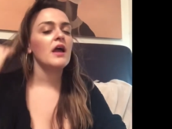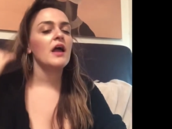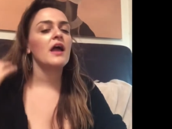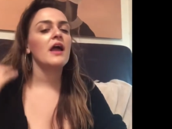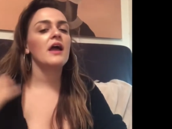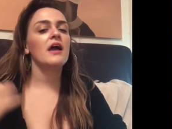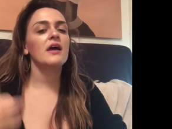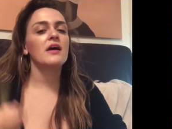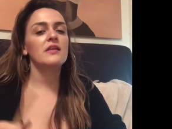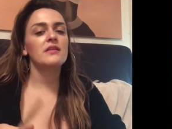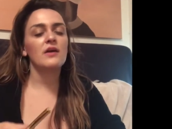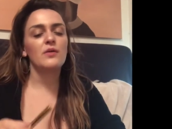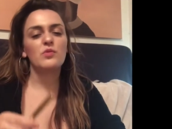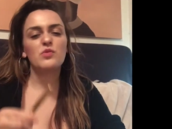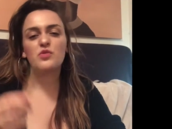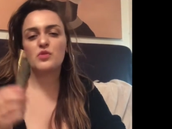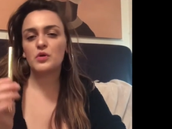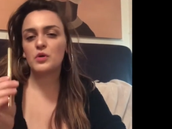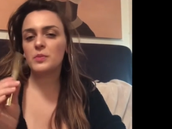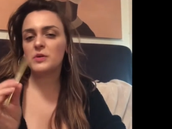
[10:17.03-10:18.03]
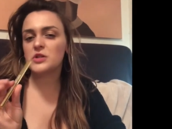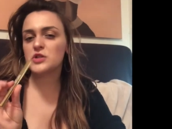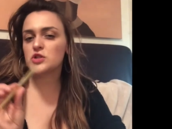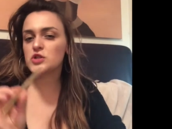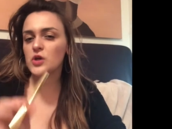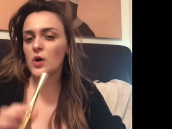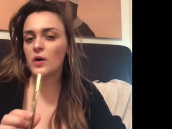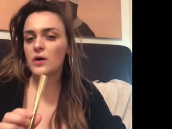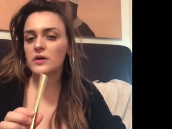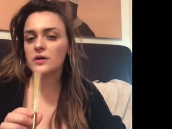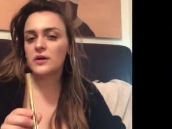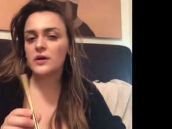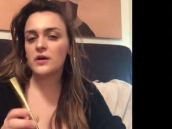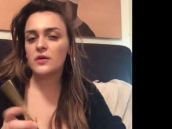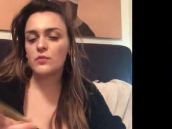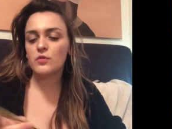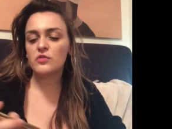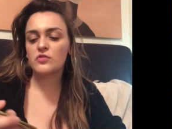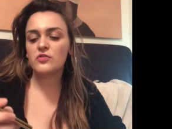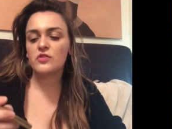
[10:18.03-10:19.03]
and that one's a little bit darker,
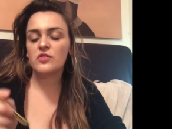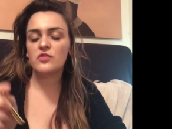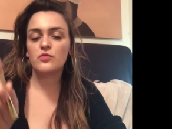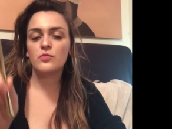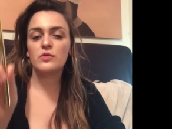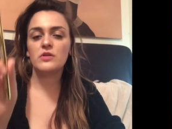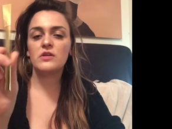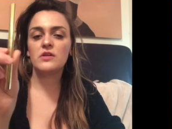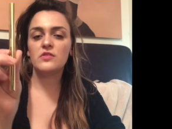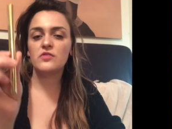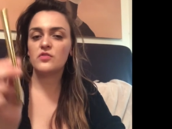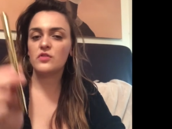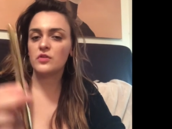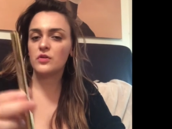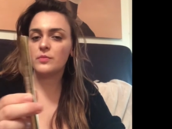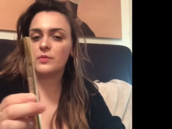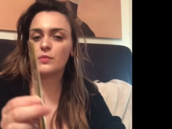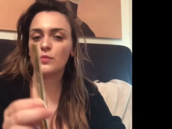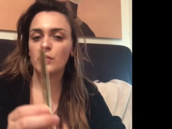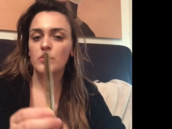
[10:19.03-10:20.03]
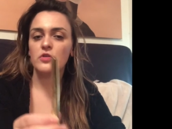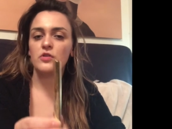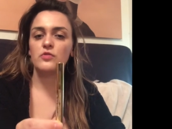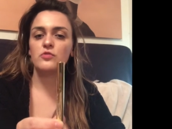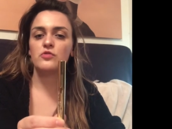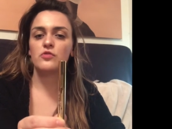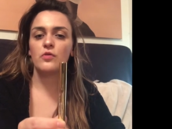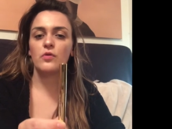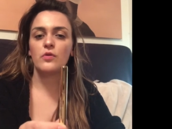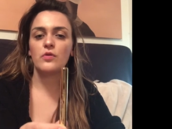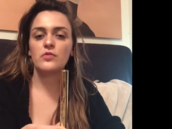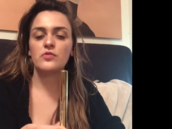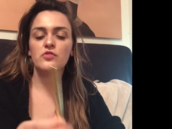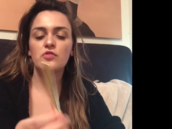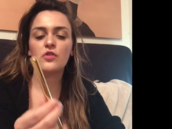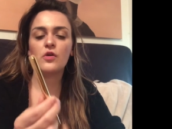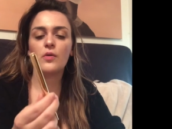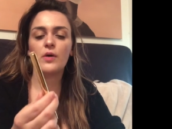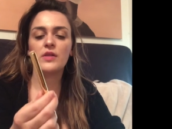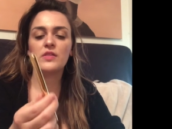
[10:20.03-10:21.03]
which this one is a little bit more neutral,
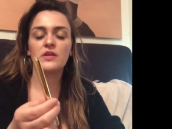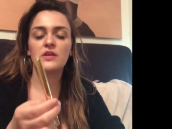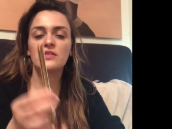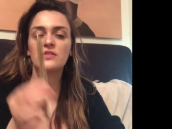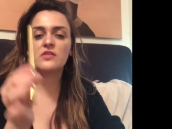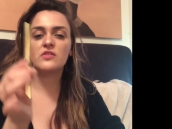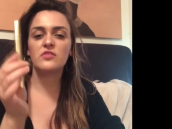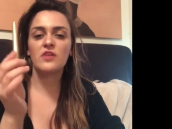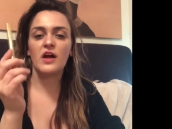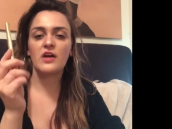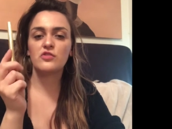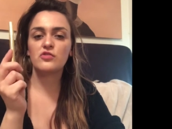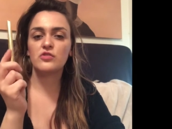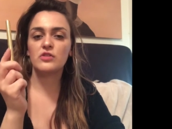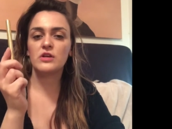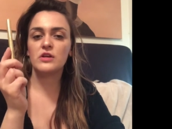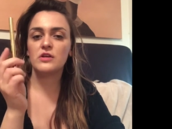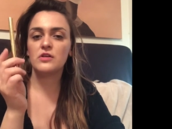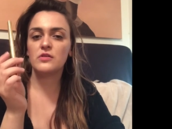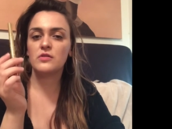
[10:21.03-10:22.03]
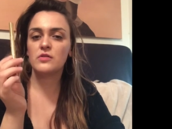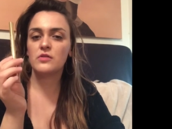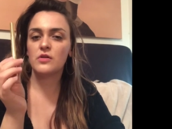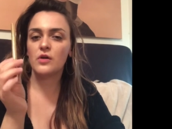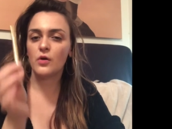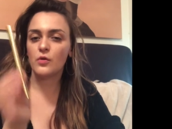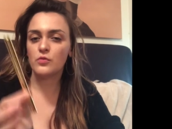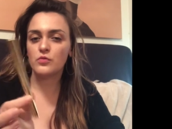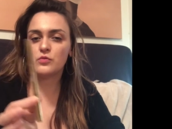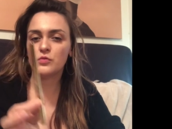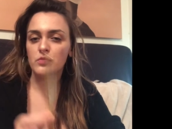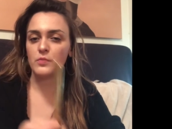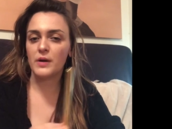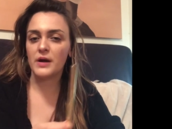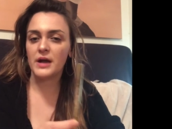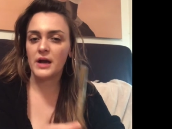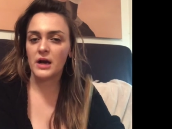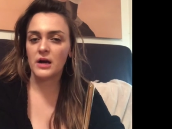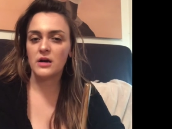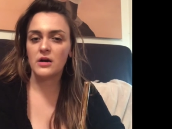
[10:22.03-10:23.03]
so I think this actually goes with my
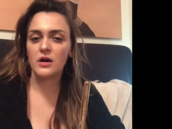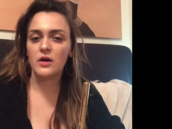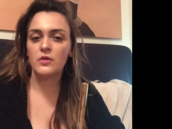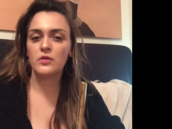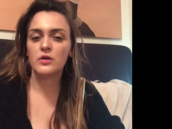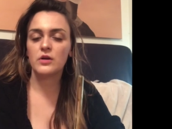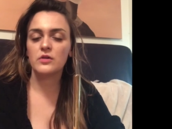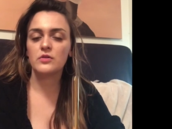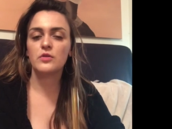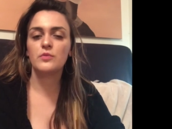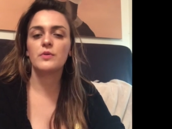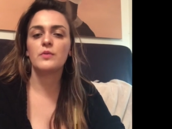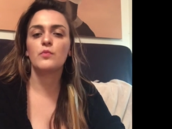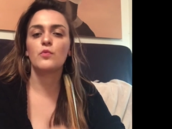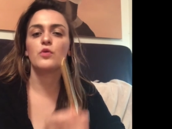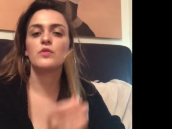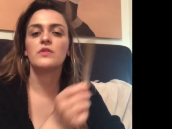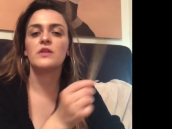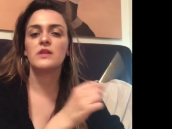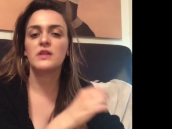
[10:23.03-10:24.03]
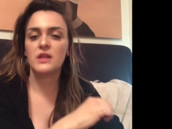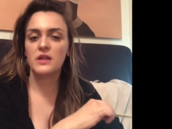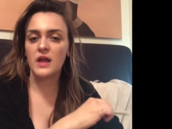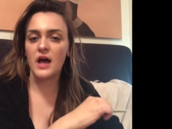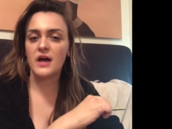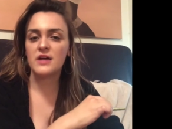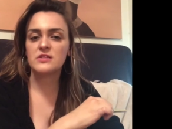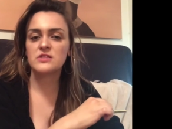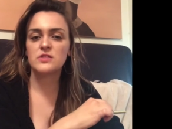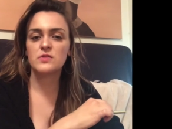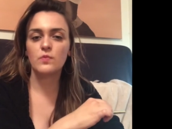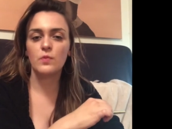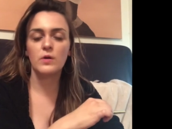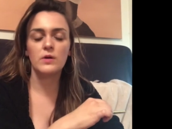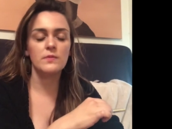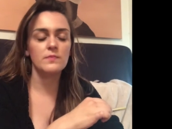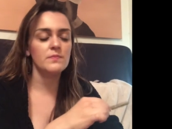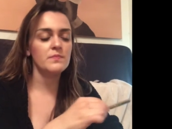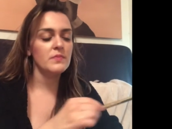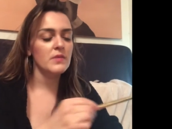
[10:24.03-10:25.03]
hair color a little bit more than the last
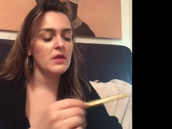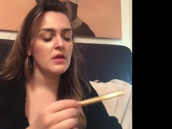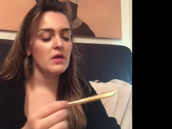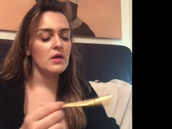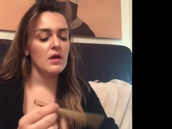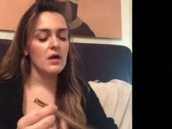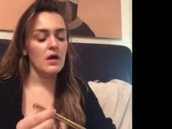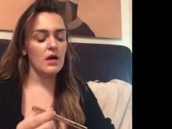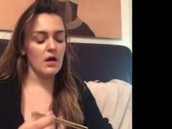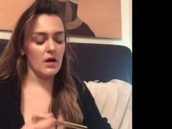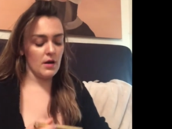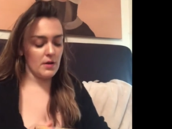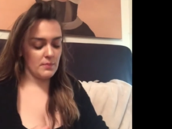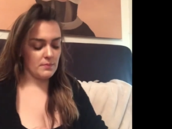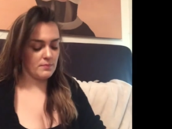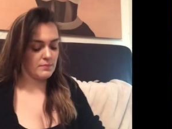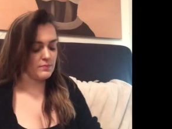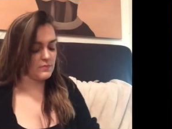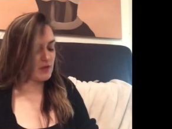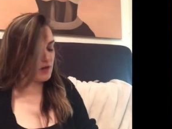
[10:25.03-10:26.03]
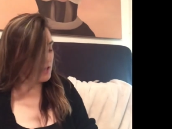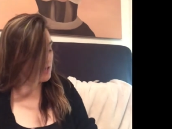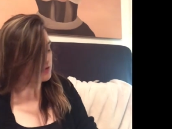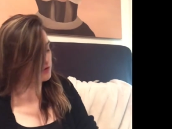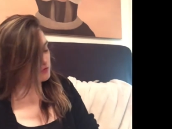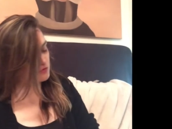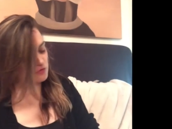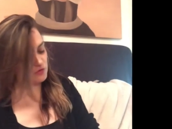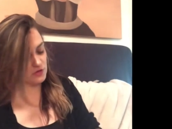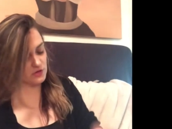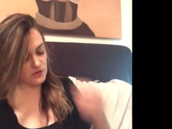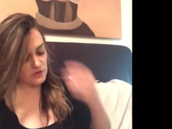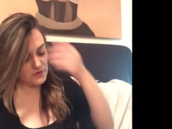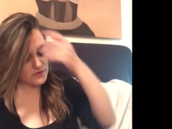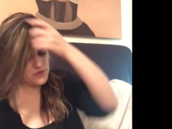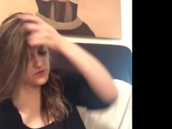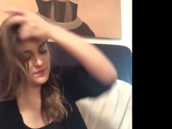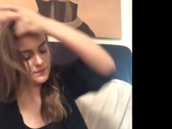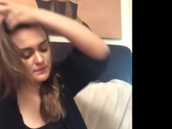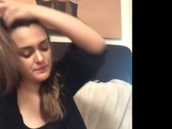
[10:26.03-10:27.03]
one um, that I usually use.